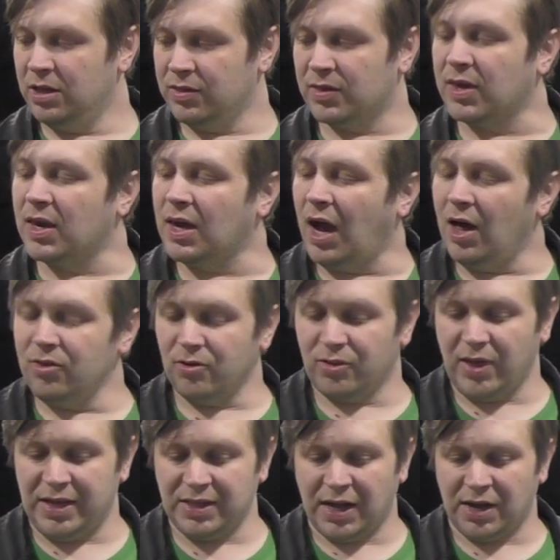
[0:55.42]
The other
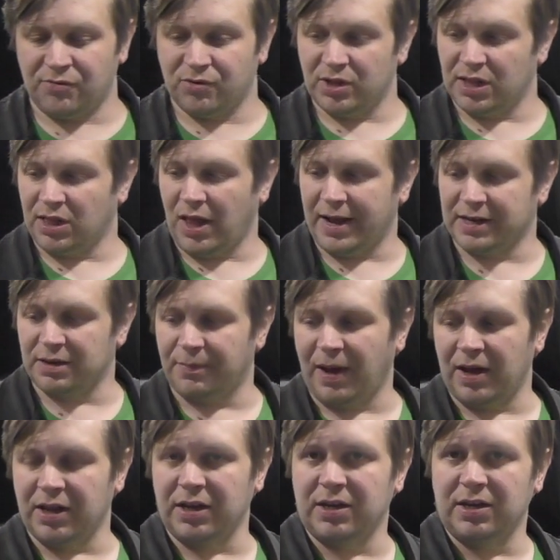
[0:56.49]
thing that I really liked
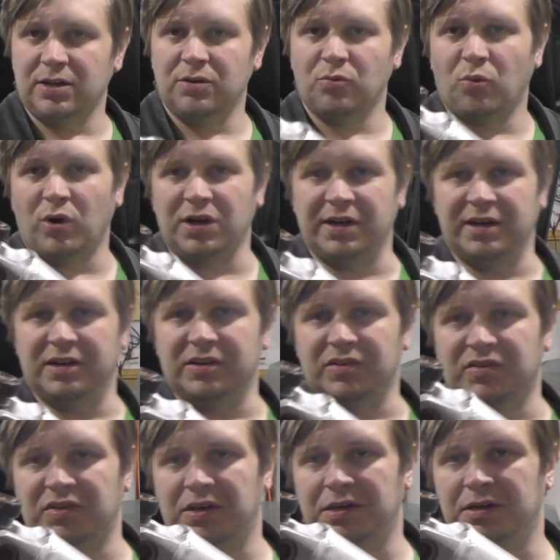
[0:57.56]
about it
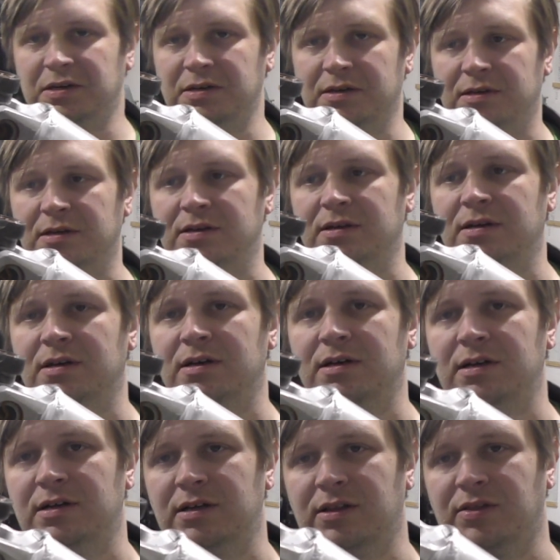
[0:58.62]
was
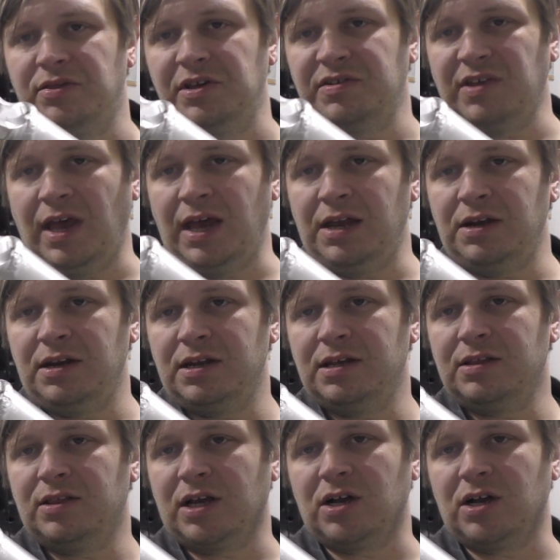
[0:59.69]
this end that